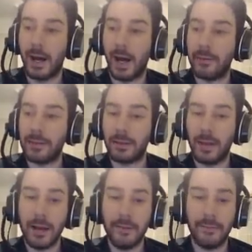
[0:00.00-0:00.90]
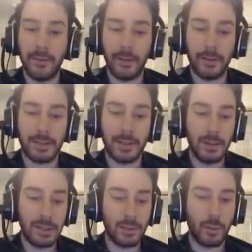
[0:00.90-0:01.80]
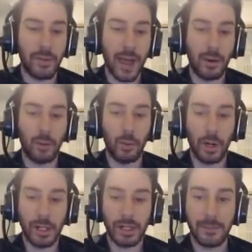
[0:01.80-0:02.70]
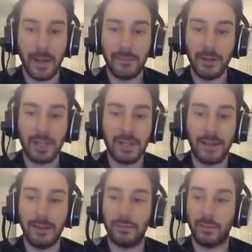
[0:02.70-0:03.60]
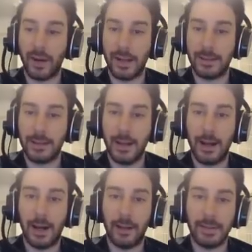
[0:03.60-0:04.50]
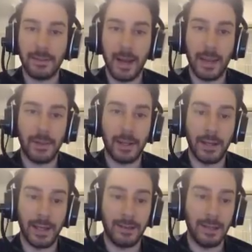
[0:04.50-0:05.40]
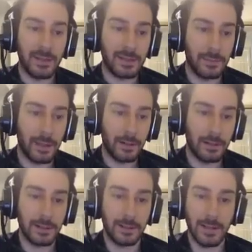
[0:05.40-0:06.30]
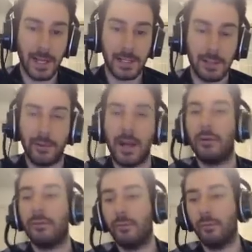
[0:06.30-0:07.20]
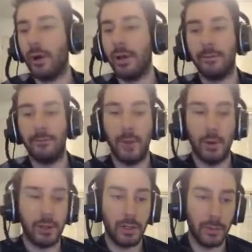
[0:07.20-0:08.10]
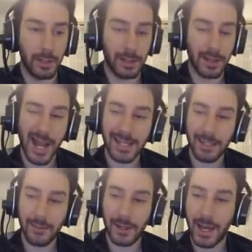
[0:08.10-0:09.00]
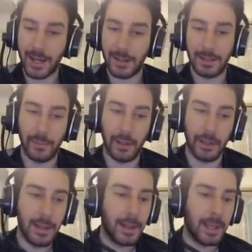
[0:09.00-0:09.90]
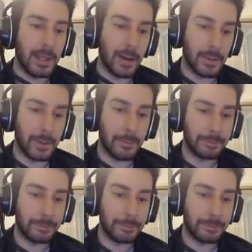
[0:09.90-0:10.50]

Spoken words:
there's a lot of usage where that works, but I feel like she's mainly for raids. That's my opinion. Again, DPS Simulator doesn't take into account what mode you're doing. Kind of. I mean, it kind of does, but you know what I mean.